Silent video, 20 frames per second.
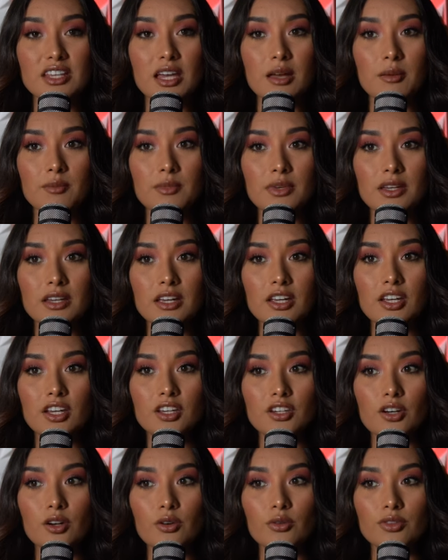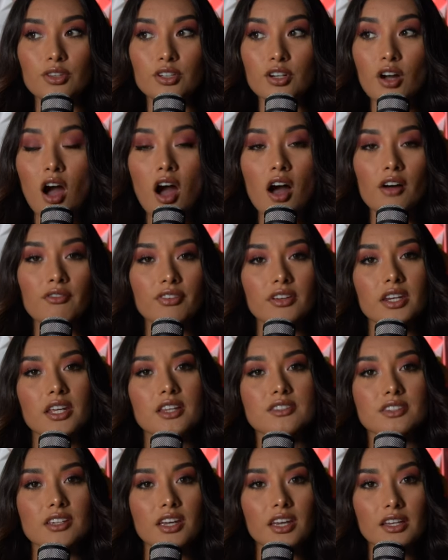them, you know, the
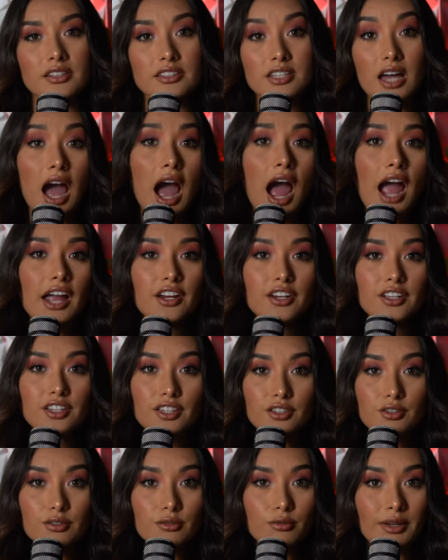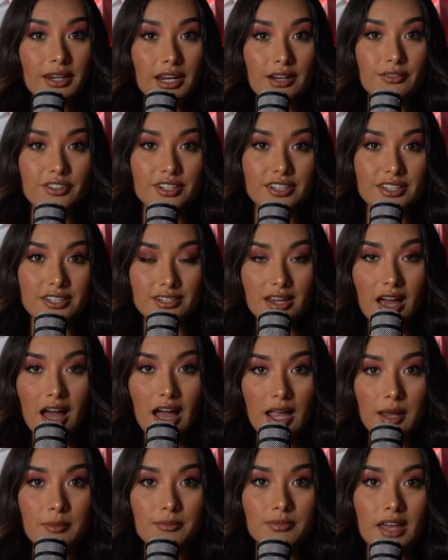confidence to hire you whenever it's
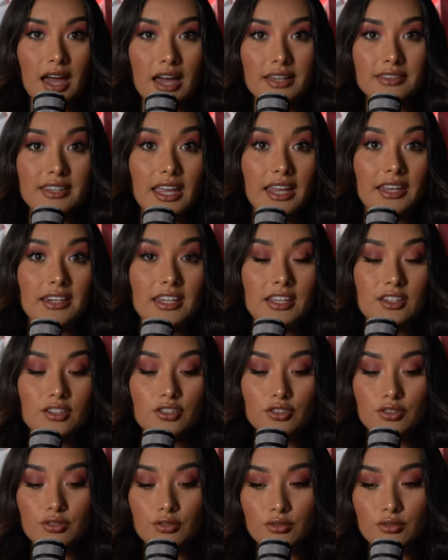time that they need to,